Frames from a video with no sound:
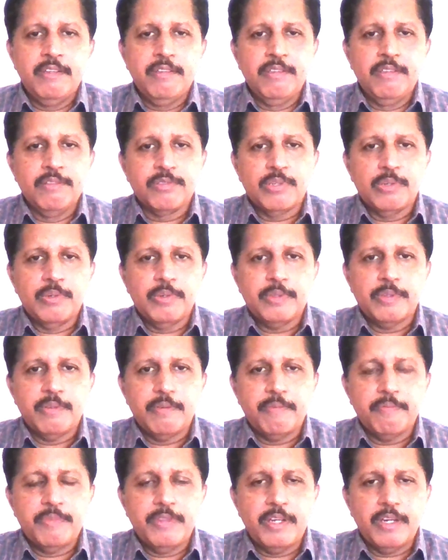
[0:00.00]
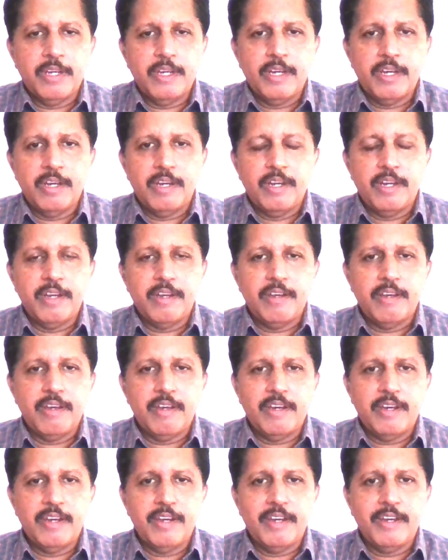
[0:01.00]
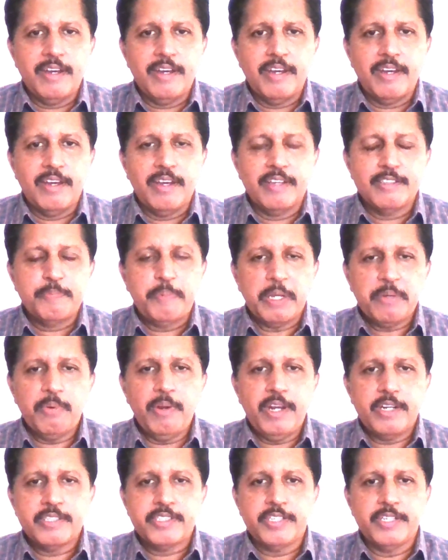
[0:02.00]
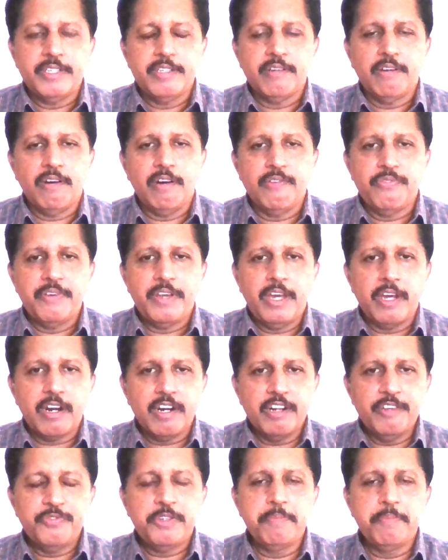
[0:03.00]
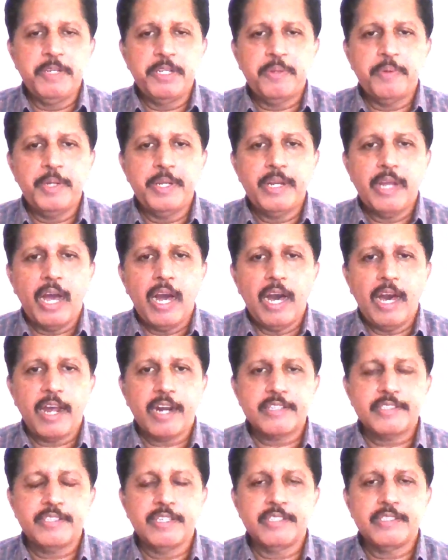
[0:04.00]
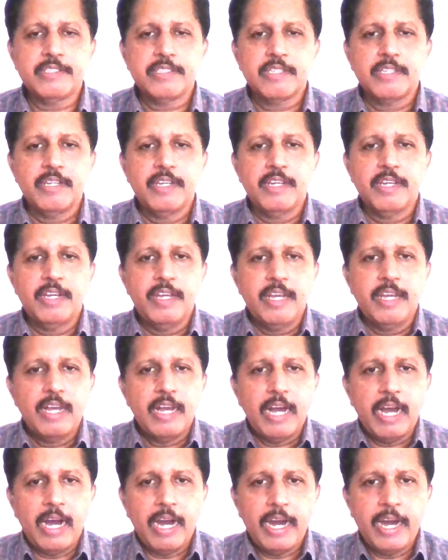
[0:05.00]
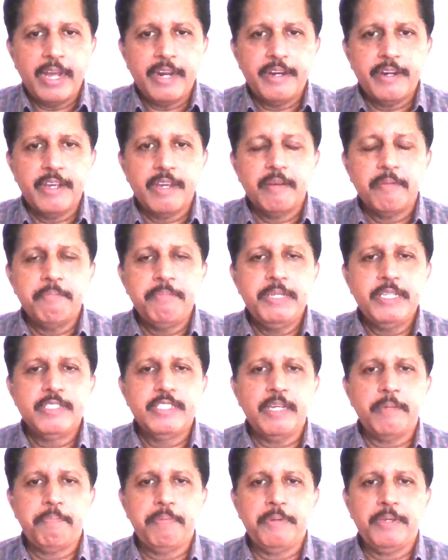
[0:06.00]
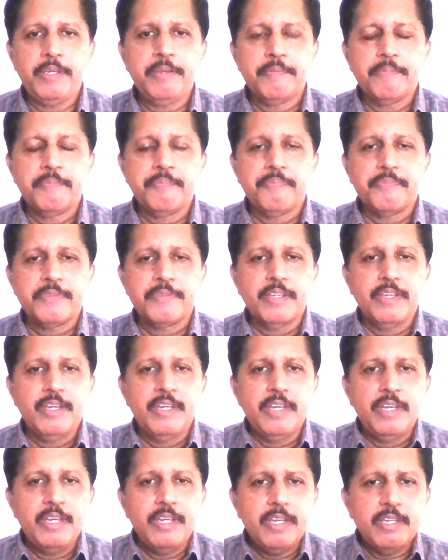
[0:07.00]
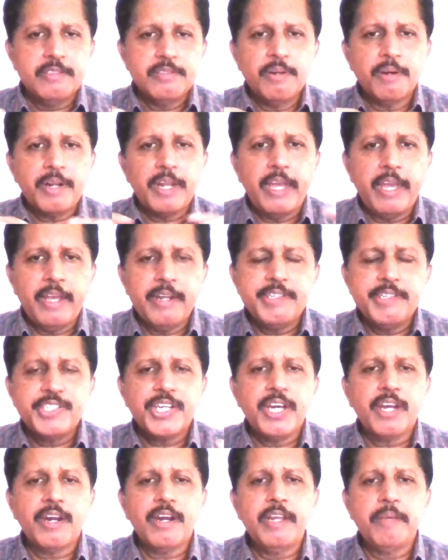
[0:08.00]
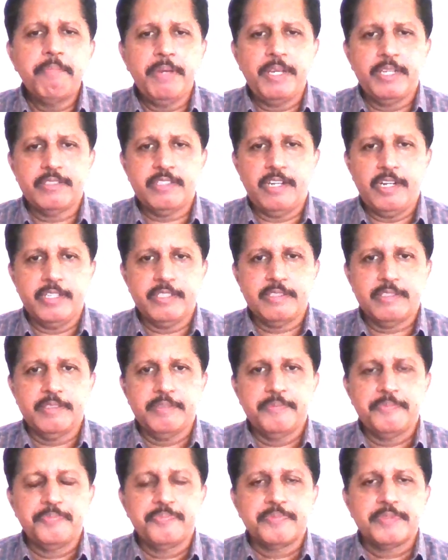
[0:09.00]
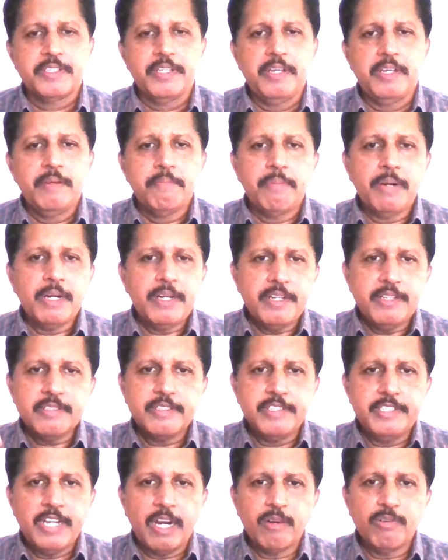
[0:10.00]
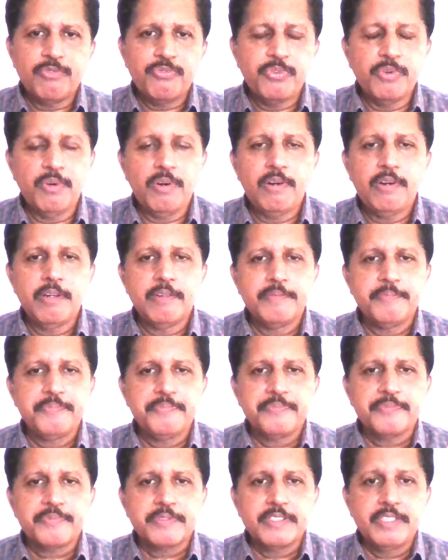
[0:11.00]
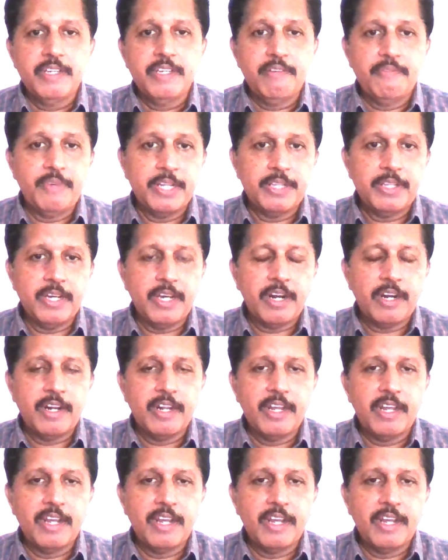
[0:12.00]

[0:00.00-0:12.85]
So the speculation of a rift between RSS and BJP is not entirely baseless, but it is doubtful whether